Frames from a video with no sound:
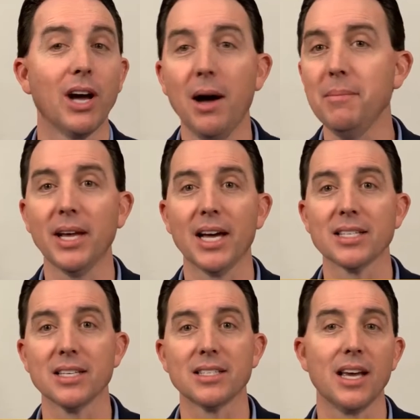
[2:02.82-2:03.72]
come to us
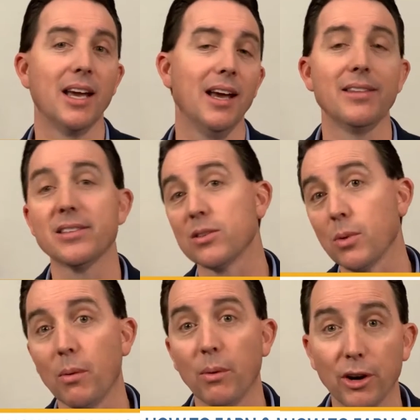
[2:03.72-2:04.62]
and say, hey, this is
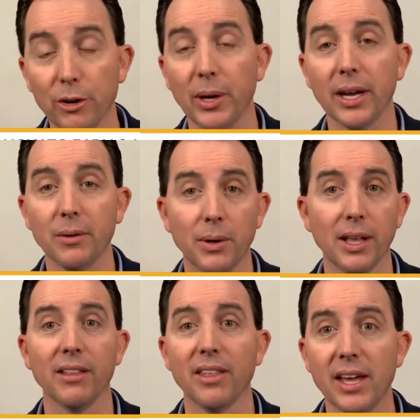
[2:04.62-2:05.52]
what we're doing. What do
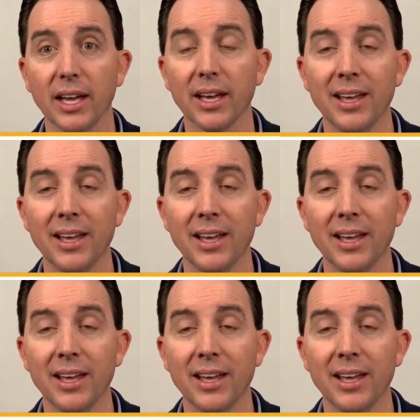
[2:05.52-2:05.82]
you think?